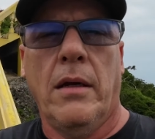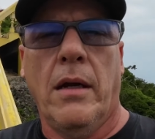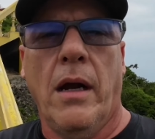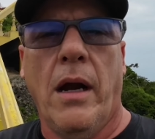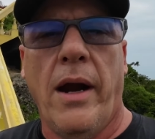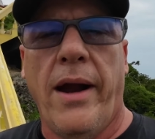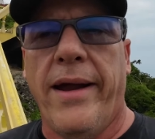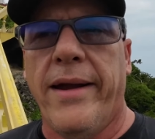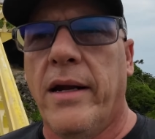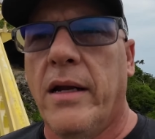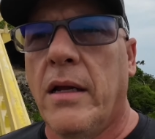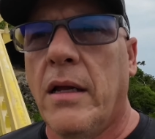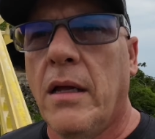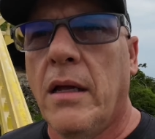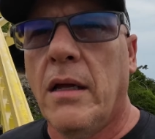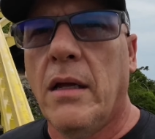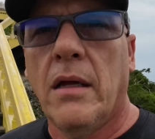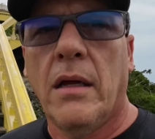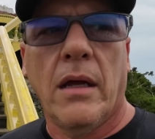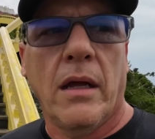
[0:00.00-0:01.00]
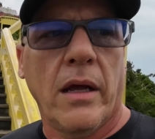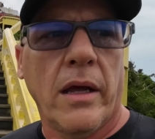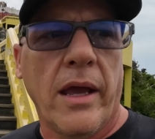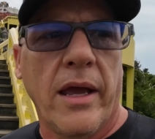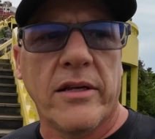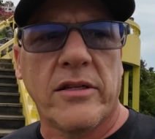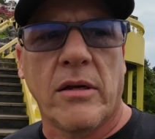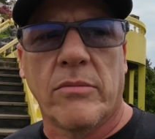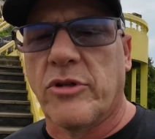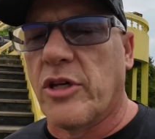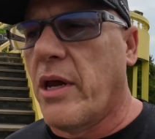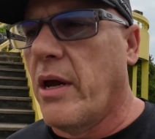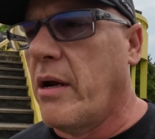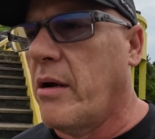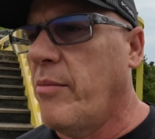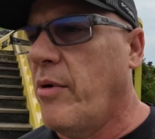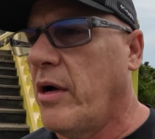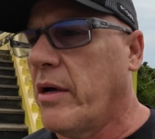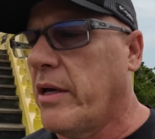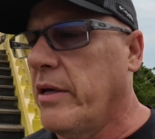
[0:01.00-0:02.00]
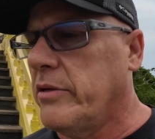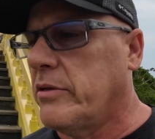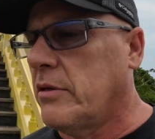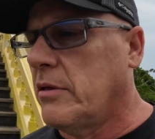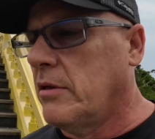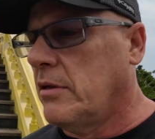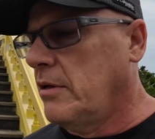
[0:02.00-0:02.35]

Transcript: all right i guess i'm scared of monkeys